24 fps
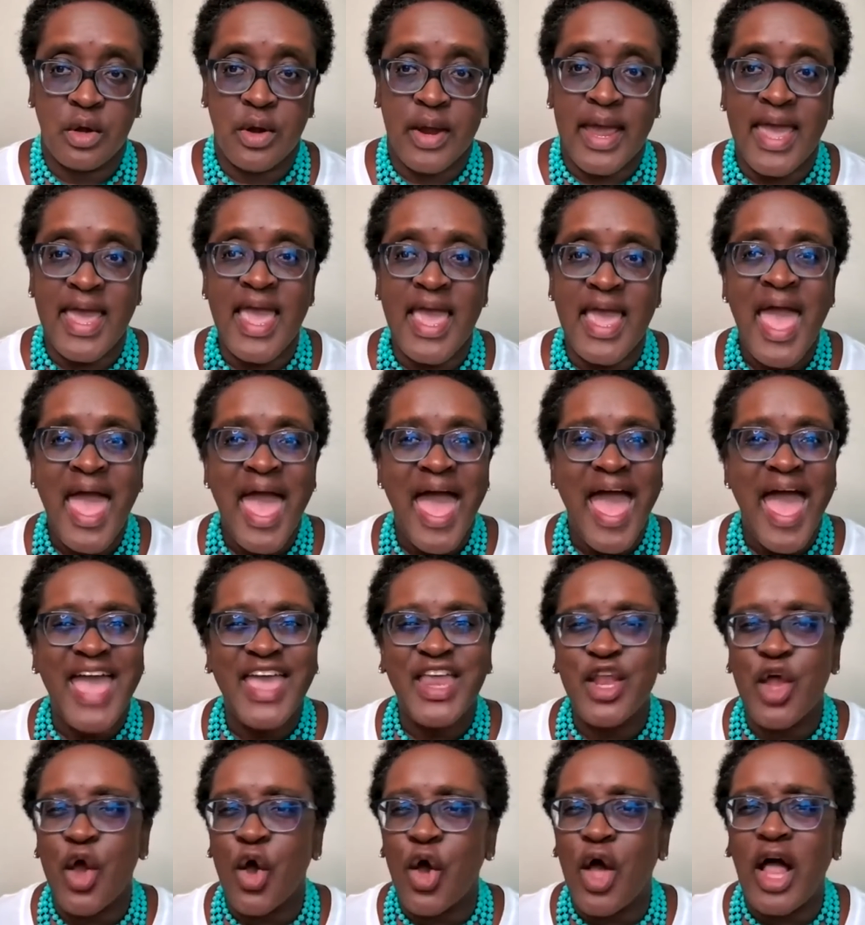Right.
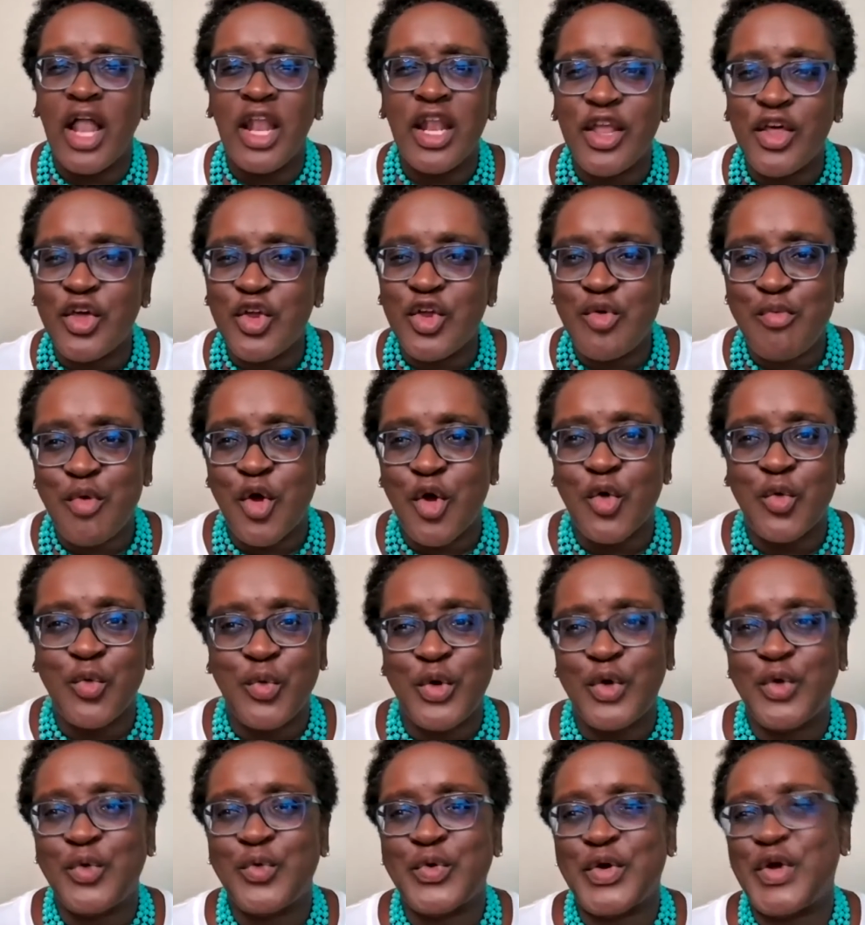I know a little more
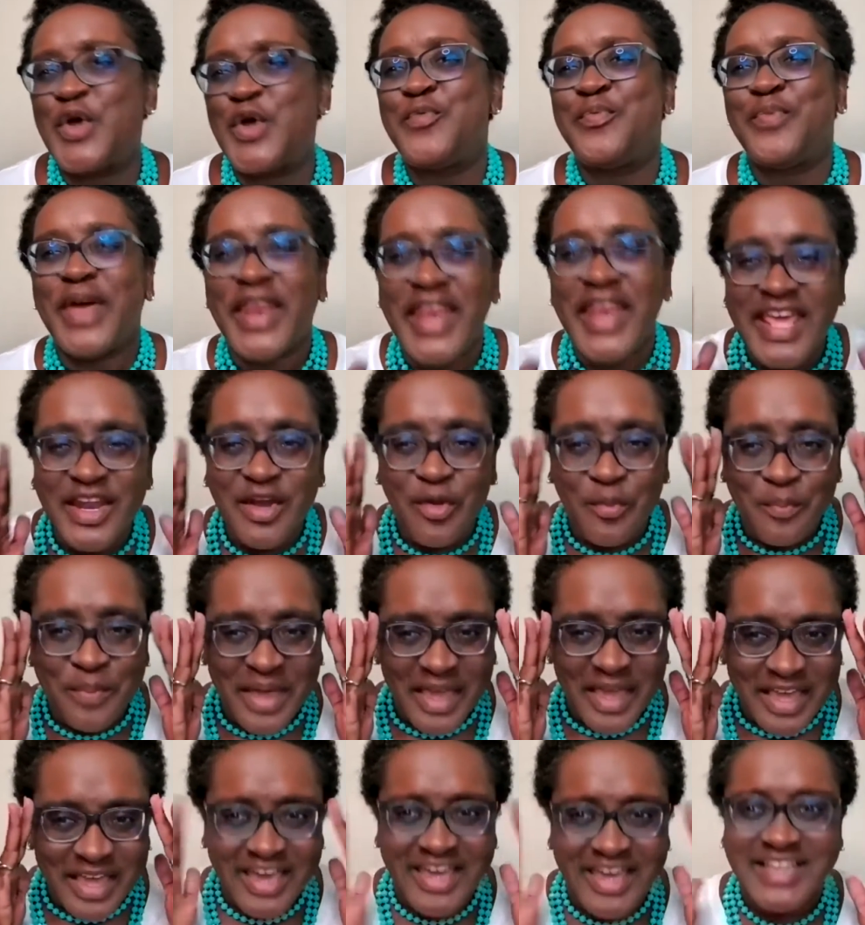woo woo, but it'll
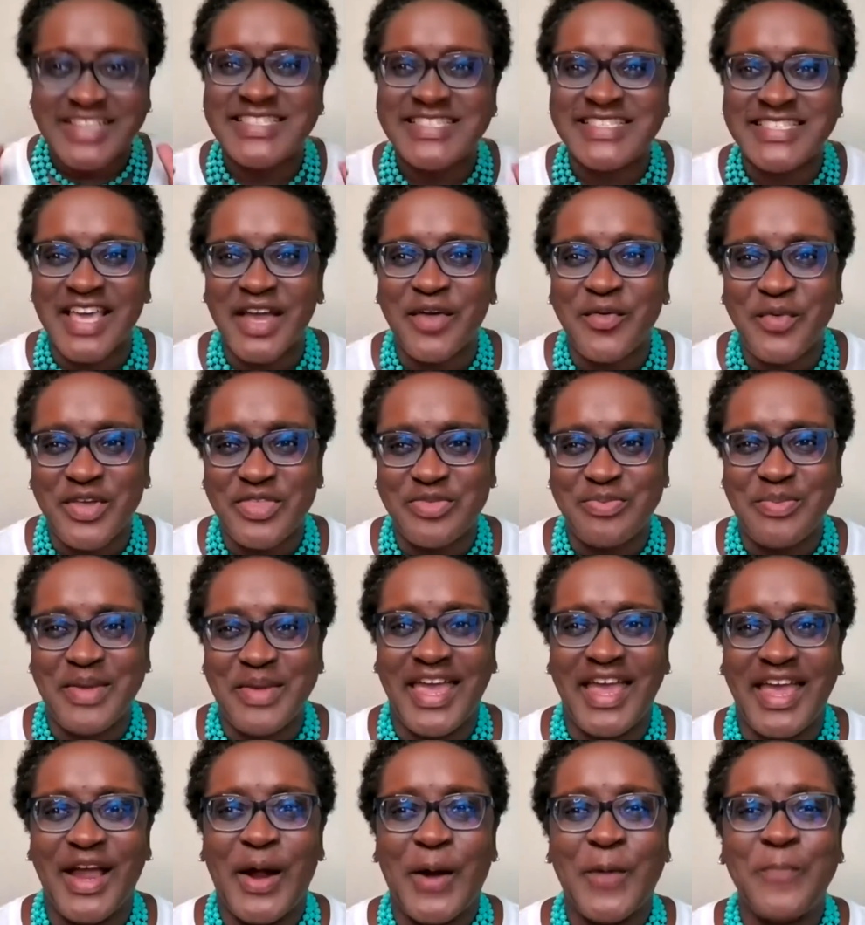be good. Stick with
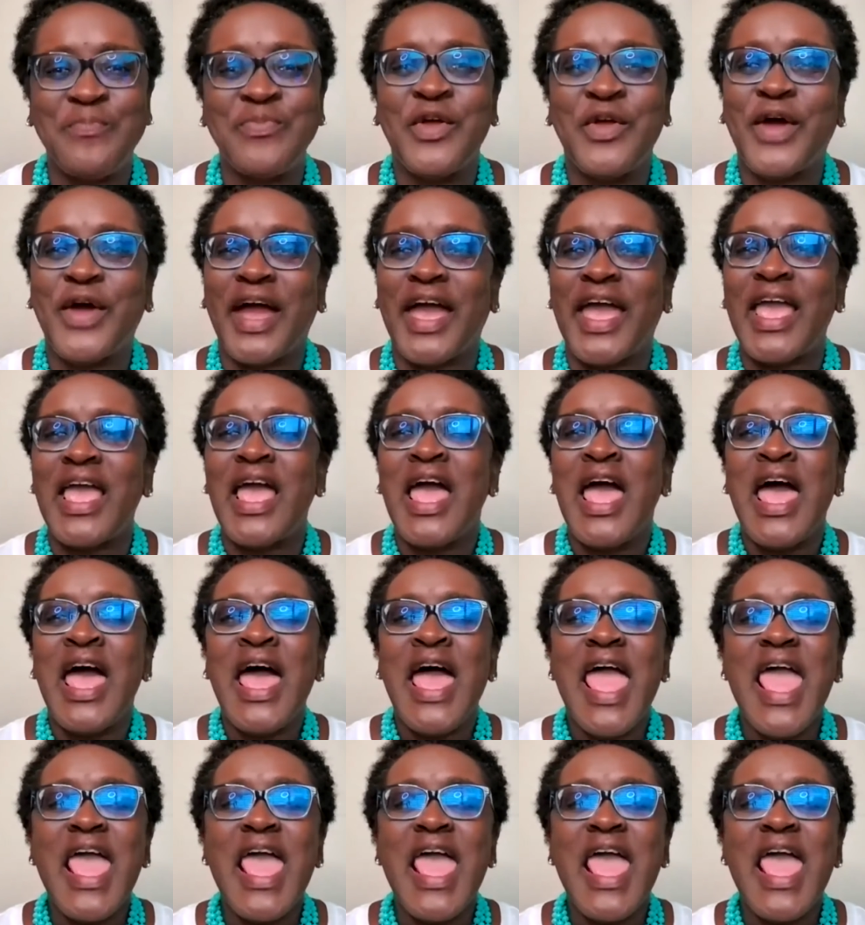me here right?